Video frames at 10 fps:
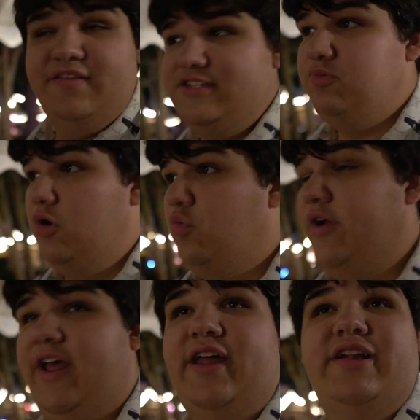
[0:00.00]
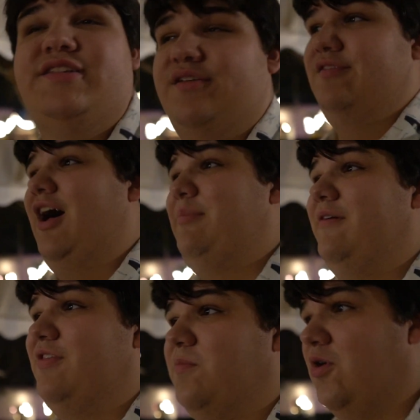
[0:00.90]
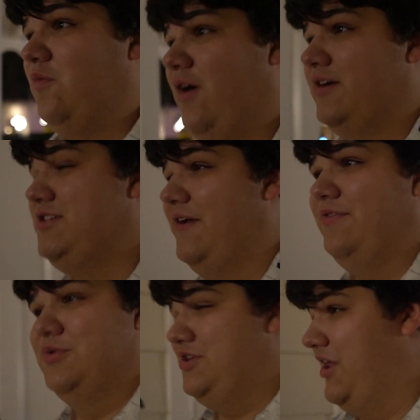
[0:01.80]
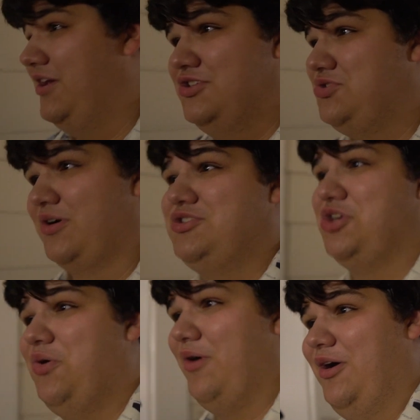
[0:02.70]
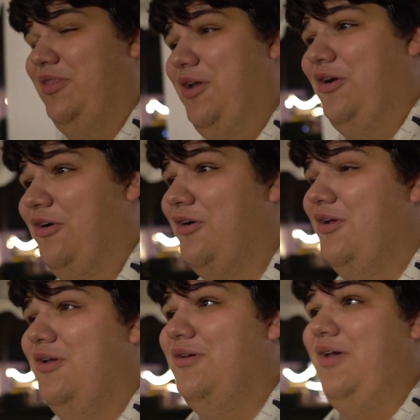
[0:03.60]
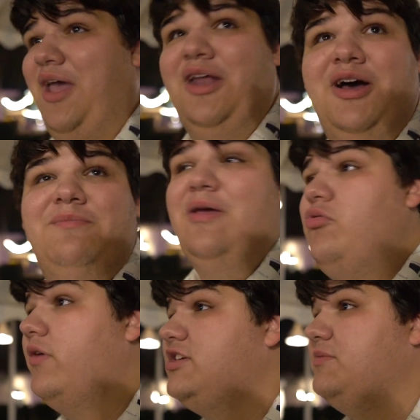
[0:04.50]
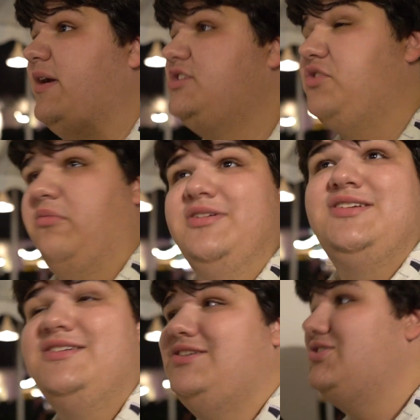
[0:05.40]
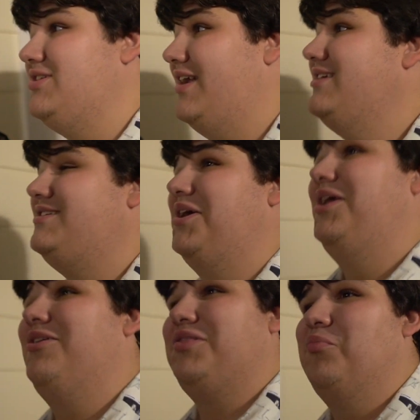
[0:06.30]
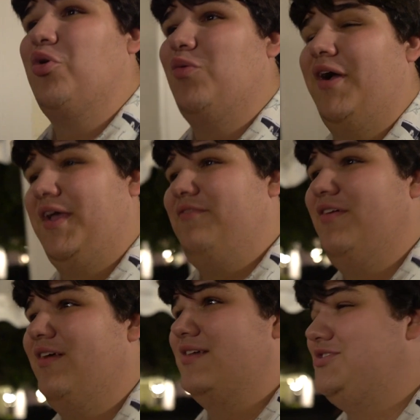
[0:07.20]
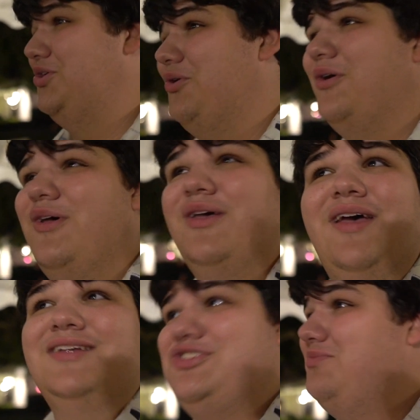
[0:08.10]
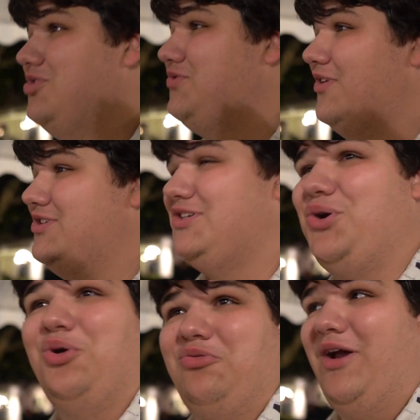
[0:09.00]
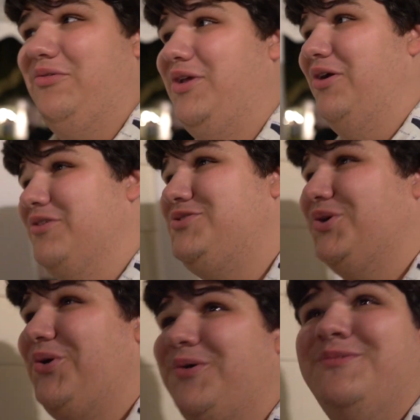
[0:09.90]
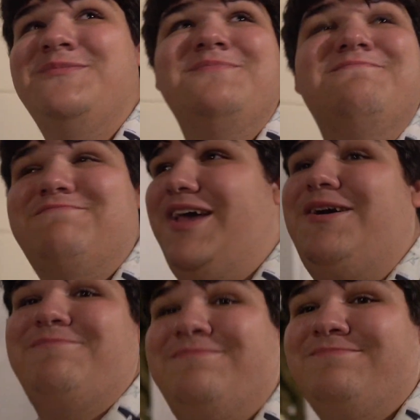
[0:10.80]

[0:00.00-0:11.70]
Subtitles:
this point, we're going to head into the lobby of the Boardwalk, see if there's any construction going on there. And maybe we'll get some ice cream. It's just a nice night here at the Boardwalk. I feel like it's so much fun just going around here. So, yeah.